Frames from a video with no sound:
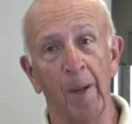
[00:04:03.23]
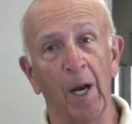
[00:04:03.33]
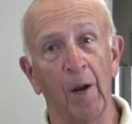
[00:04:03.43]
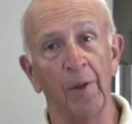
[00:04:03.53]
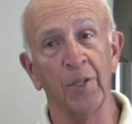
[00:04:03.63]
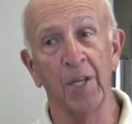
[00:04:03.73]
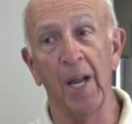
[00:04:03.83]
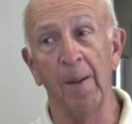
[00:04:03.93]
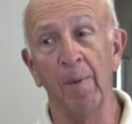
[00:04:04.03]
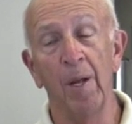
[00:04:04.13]
the metal are the
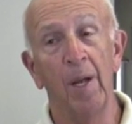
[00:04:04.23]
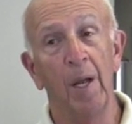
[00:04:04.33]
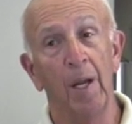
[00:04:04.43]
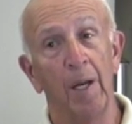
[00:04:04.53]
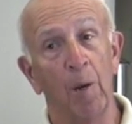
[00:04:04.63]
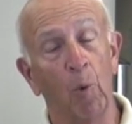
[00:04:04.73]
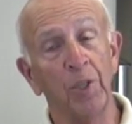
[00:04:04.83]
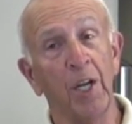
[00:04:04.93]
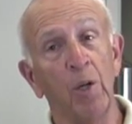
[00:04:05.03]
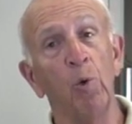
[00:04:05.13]
same. And
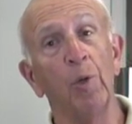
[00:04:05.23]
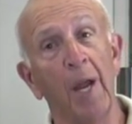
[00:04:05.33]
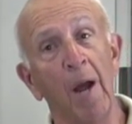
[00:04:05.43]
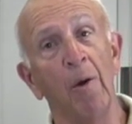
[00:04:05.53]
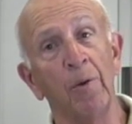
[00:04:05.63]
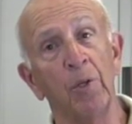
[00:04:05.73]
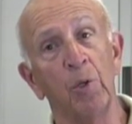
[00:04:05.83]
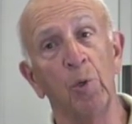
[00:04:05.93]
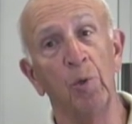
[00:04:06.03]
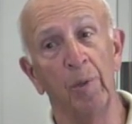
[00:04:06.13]
once they cool down
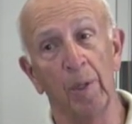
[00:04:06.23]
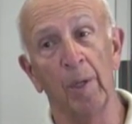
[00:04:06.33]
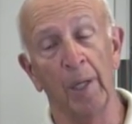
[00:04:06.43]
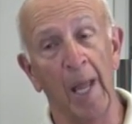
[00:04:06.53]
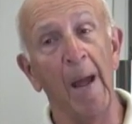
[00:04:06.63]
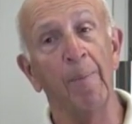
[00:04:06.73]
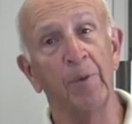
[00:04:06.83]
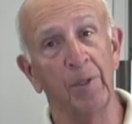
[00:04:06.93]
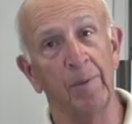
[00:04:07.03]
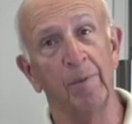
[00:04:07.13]
to a
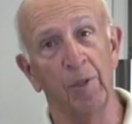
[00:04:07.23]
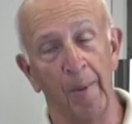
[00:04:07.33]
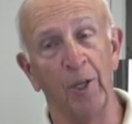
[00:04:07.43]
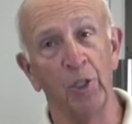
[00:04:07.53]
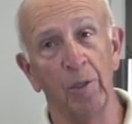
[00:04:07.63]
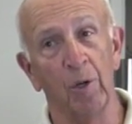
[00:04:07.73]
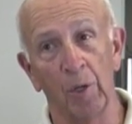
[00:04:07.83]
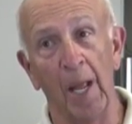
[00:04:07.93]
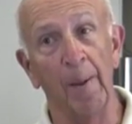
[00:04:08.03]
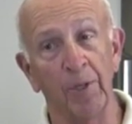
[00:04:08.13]
lab dimension
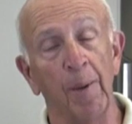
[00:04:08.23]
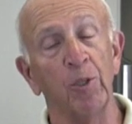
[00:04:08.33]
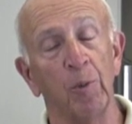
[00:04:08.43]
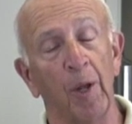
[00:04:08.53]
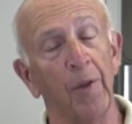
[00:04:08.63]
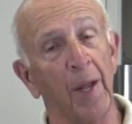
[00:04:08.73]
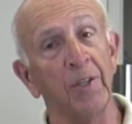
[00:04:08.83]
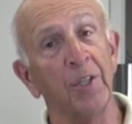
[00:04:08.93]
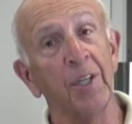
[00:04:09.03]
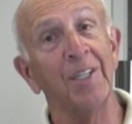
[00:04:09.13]
or lab temperature, rather,
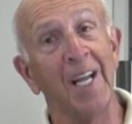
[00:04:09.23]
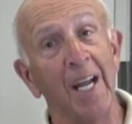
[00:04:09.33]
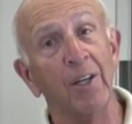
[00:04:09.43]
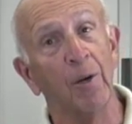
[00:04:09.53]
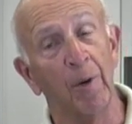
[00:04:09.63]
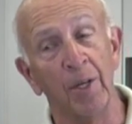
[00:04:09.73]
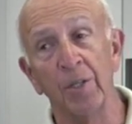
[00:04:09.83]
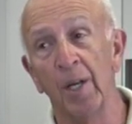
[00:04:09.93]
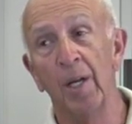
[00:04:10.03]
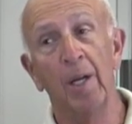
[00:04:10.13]
that's 68
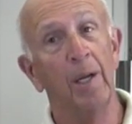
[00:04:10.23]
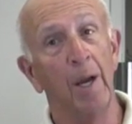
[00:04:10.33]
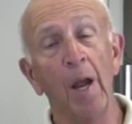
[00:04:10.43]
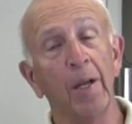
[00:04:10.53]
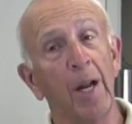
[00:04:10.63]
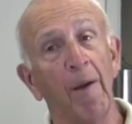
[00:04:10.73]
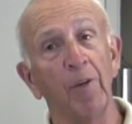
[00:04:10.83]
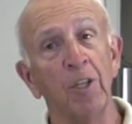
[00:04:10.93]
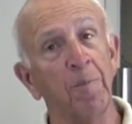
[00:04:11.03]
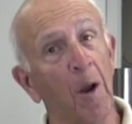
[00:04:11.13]
degrees, now you're going to
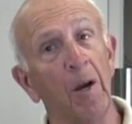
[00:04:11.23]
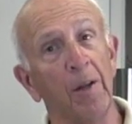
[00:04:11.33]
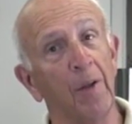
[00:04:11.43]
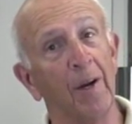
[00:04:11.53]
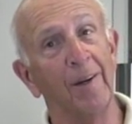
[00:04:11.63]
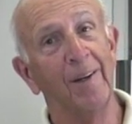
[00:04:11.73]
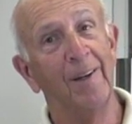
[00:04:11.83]
have a disparity there